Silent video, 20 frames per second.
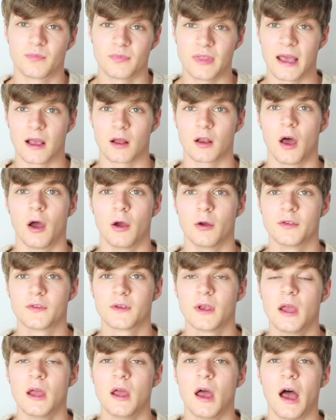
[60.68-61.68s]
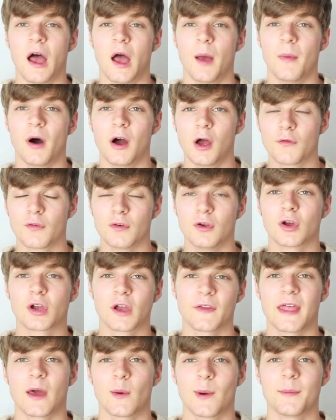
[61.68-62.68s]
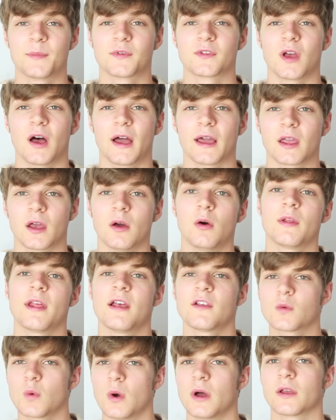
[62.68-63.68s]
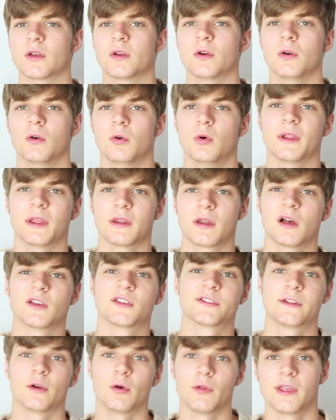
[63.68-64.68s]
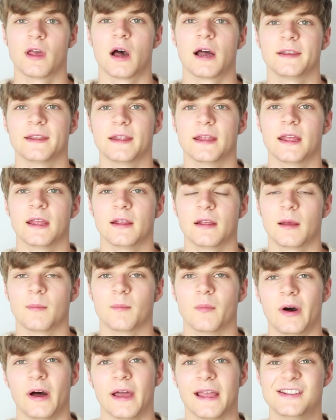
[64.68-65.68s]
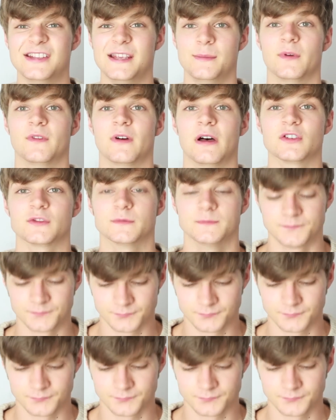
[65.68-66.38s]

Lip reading: their clothes, I often look at their website and go, oh, that's quite cool, and then I'll steal the idea and buy a cheaper version.